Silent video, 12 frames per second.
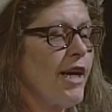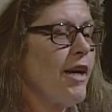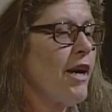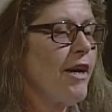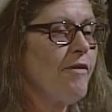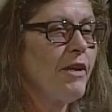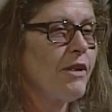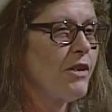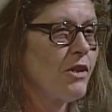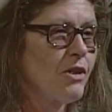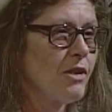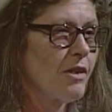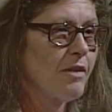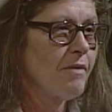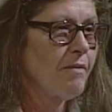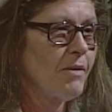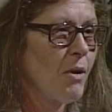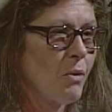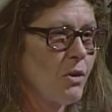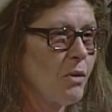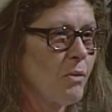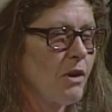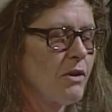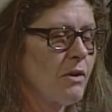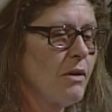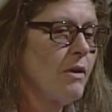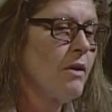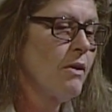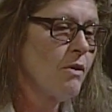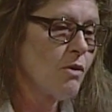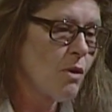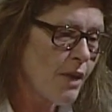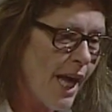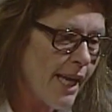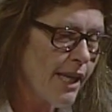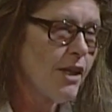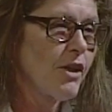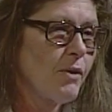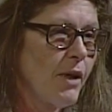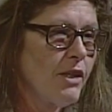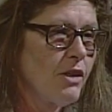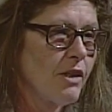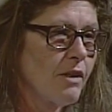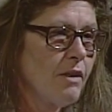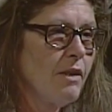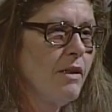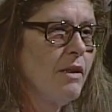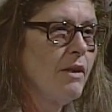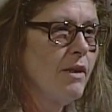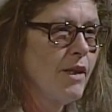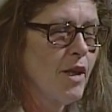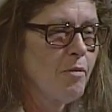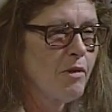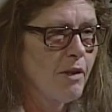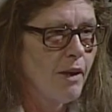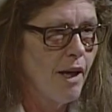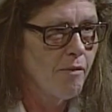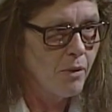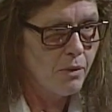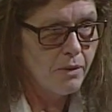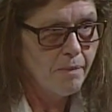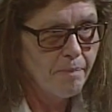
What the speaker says: every indigenous culture was. So that integration comes in levels.